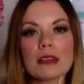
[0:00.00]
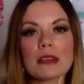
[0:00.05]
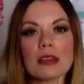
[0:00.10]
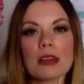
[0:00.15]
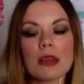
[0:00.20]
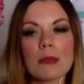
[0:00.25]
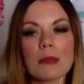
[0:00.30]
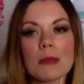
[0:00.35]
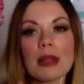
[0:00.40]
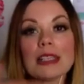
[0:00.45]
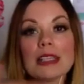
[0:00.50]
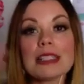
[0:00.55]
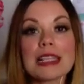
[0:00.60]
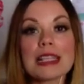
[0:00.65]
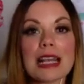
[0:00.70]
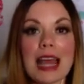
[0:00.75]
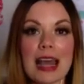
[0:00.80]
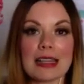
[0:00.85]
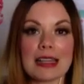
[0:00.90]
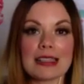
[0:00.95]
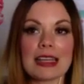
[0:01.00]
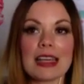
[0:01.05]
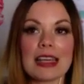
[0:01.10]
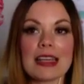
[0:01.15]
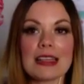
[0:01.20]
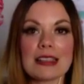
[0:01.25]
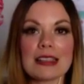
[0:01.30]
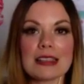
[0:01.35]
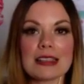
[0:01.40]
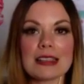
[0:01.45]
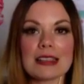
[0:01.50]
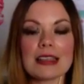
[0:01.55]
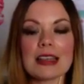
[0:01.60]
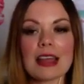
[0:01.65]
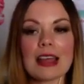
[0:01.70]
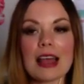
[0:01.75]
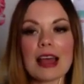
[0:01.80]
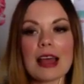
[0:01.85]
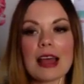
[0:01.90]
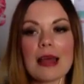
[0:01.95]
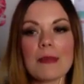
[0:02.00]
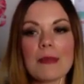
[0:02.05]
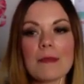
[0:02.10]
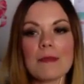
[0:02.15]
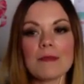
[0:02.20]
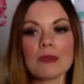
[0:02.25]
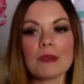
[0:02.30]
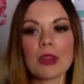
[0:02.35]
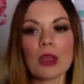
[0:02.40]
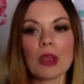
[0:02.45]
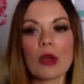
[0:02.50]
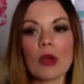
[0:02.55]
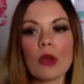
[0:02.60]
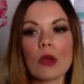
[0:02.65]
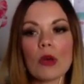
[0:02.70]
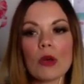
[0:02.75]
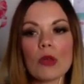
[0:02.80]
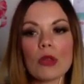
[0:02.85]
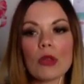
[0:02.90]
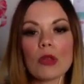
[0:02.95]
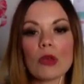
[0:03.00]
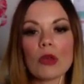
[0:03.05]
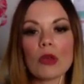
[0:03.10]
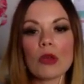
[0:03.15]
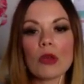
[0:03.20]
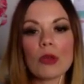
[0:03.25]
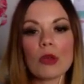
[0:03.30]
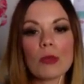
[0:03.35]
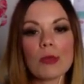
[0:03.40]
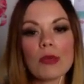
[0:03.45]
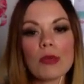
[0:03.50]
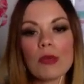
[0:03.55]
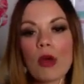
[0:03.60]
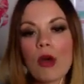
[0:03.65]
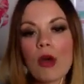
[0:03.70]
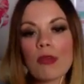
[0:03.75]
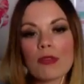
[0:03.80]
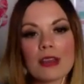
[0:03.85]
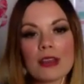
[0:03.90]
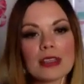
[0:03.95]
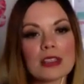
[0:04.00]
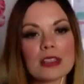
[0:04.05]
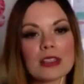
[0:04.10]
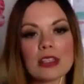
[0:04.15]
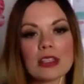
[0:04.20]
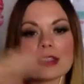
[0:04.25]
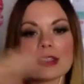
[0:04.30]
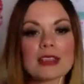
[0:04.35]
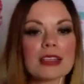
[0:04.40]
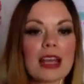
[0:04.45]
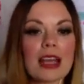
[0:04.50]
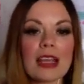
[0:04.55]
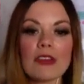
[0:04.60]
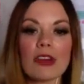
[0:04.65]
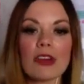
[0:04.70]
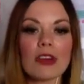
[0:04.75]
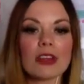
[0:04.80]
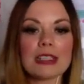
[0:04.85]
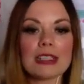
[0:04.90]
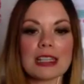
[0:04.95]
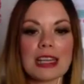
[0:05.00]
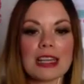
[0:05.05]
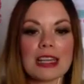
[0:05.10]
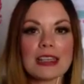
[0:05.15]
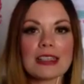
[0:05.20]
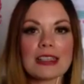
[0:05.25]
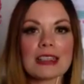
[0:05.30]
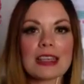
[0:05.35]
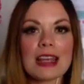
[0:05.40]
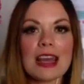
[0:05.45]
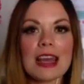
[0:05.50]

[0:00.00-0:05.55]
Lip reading: multi-let it, the profits just skyrocketed.